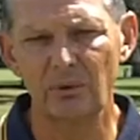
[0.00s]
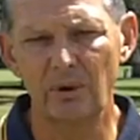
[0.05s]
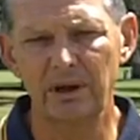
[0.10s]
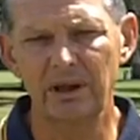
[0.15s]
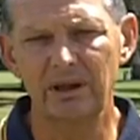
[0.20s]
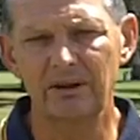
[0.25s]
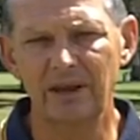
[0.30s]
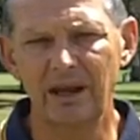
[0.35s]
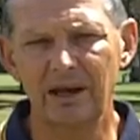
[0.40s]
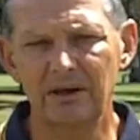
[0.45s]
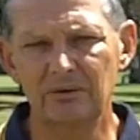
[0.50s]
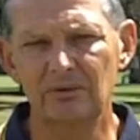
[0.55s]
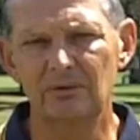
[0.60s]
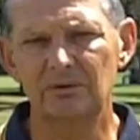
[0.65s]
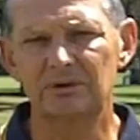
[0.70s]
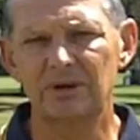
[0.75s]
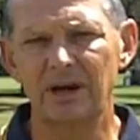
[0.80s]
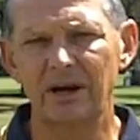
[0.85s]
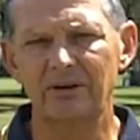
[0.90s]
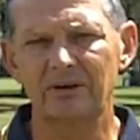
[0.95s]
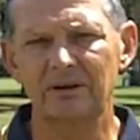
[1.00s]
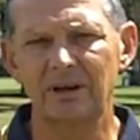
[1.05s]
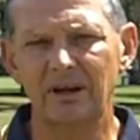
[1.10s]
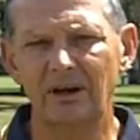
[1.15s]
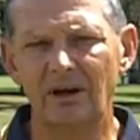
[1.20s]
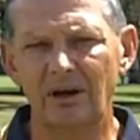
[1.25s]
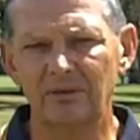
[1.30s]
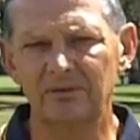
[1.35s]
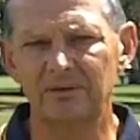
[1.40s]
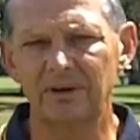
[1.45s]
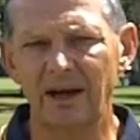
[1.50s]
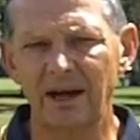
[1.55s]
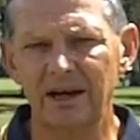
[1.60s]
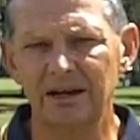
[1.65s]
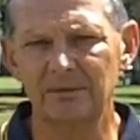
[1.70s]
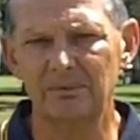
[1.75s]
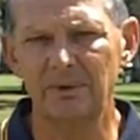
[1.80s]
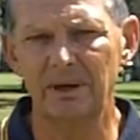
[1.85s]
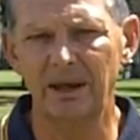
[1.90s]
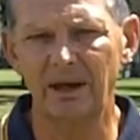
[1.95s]
twentieth Annual Charity Golf
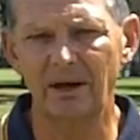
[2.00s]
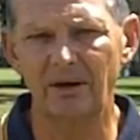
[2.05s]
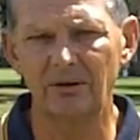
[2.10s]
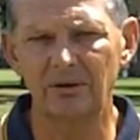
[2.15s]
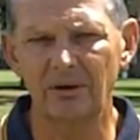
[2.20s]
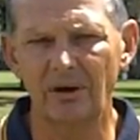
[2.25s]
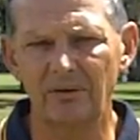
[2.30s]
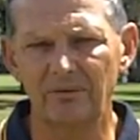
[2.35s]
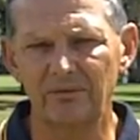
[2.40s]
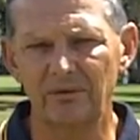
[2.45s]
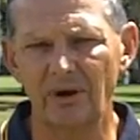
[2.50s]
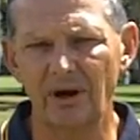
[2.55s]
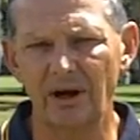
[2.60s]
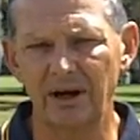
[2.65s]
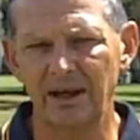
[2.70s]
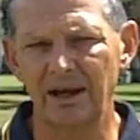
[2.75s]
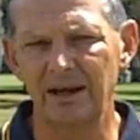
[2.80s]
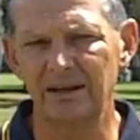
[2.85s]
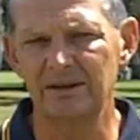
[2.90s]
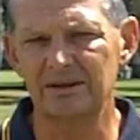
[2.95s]
Day to be held on Friday